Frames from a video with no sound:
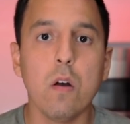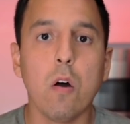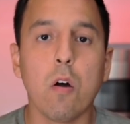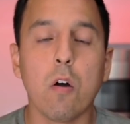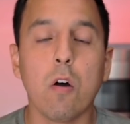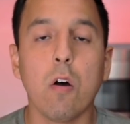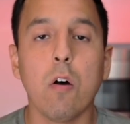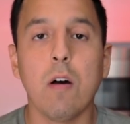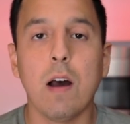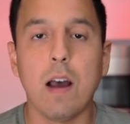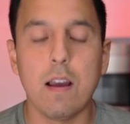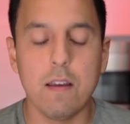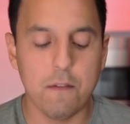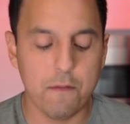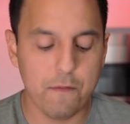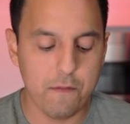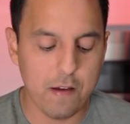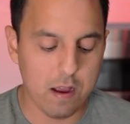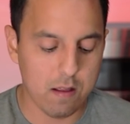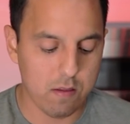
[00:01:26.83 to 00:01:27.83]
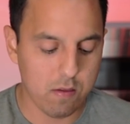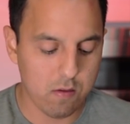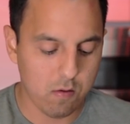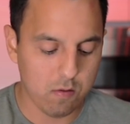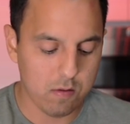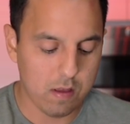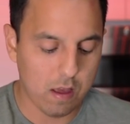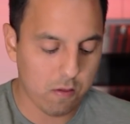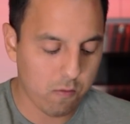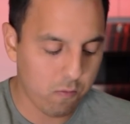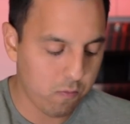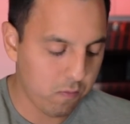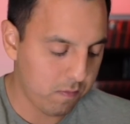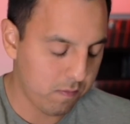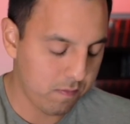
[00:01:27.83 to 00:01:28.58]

are all high in fat. So that's